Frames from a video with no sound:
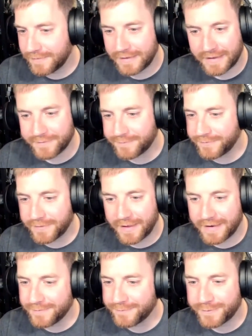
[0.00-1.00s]
If
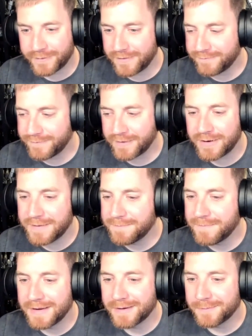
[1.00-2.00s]
at a very
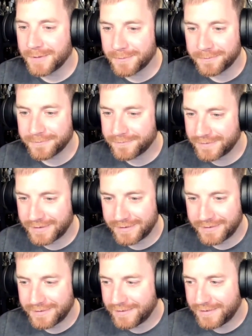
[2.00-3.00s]
minimum,
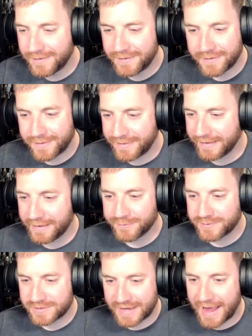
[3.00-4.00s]
think of
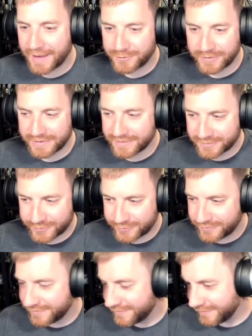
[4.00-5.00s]
Scotch as,
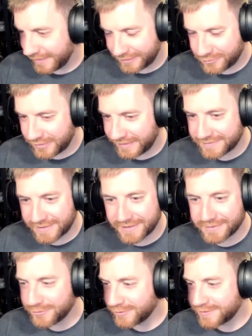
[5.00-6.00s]
like Jake
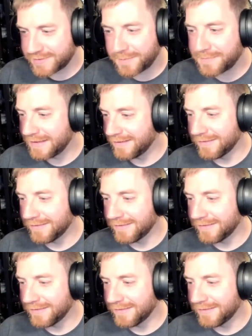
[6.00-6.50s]
said, just something a